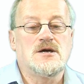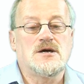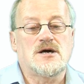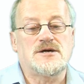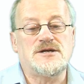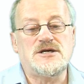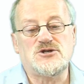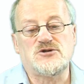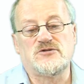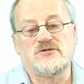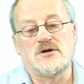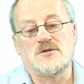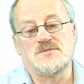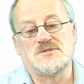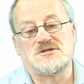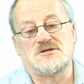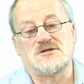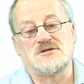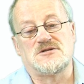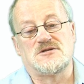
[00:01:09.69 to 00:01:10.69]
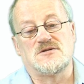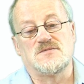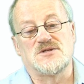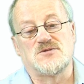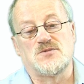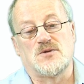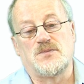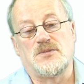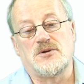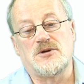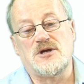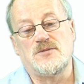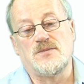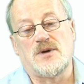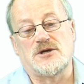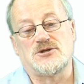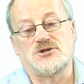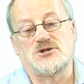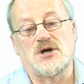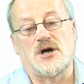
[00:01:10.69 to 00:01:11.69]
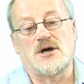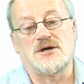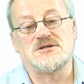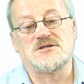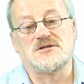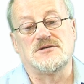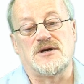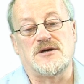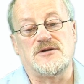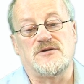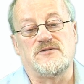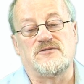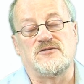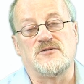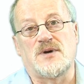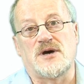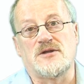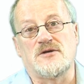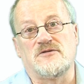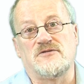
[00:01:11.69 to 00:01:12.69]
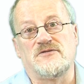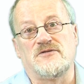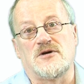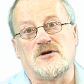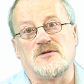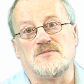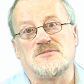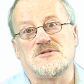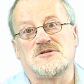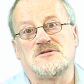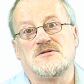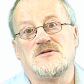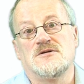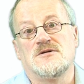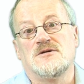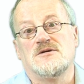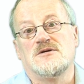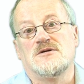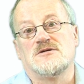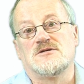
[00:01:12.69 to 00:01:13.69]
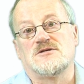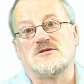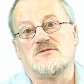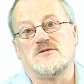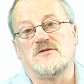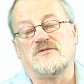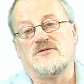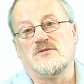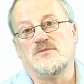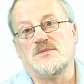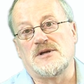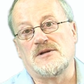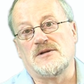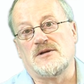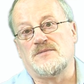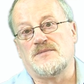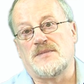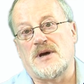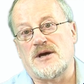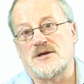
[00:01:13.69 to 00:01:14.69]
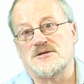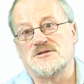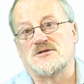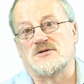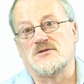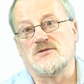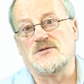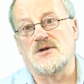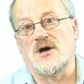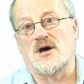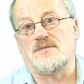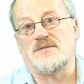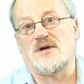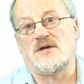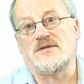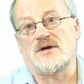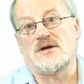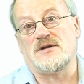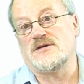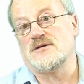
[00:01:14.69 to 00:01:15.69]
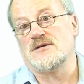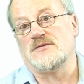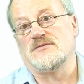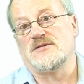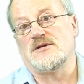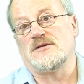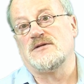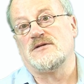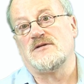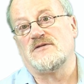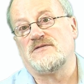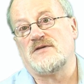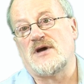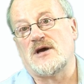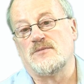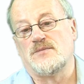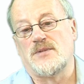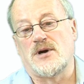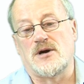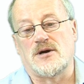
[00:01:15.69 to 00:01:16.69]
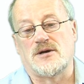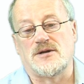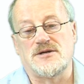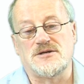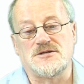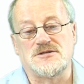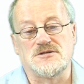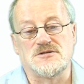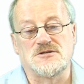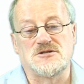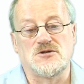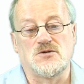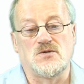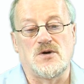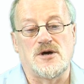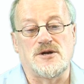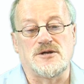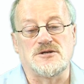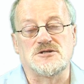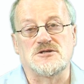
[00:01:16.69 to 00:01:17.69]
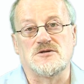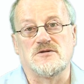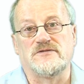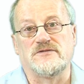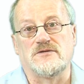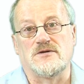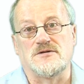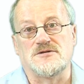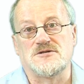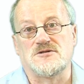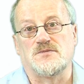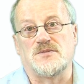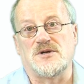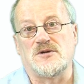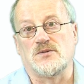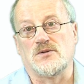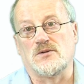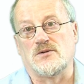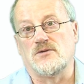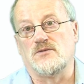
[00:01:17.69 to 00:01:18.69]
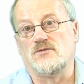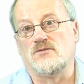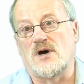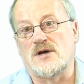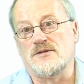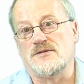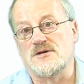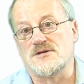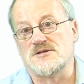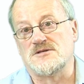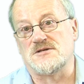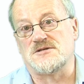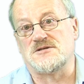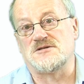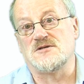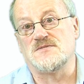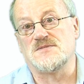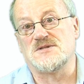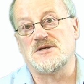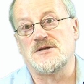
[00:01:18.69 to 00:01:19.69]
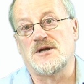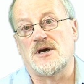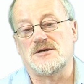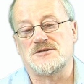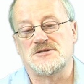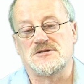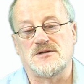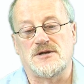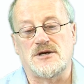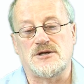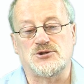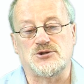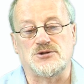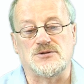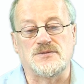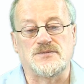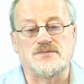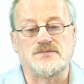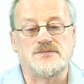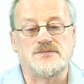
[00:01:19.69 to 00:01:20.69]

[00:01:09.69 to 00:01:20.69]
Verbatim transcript: And each firm's systems were pretty much isolated from other firms. So if the Midland Bank screwed up, then that didn't affect Barclays and so on and so forth. So people could run their systems in isolation.